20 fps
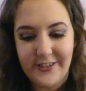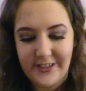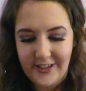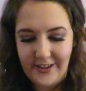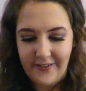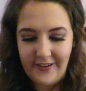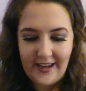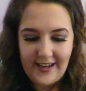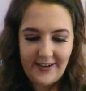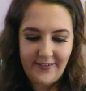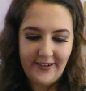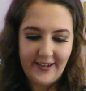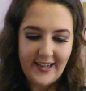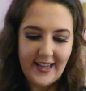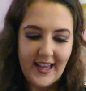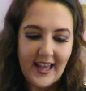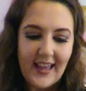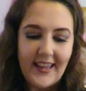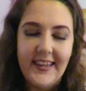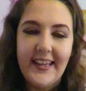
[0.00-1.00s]
So anyway,
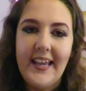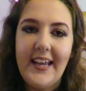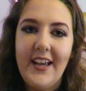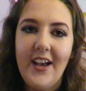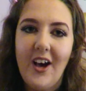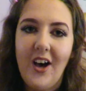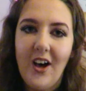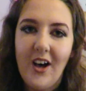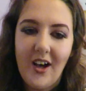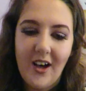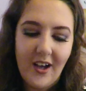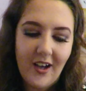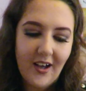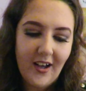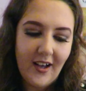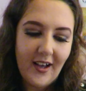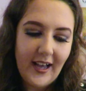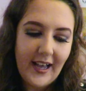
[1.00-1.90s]
they are,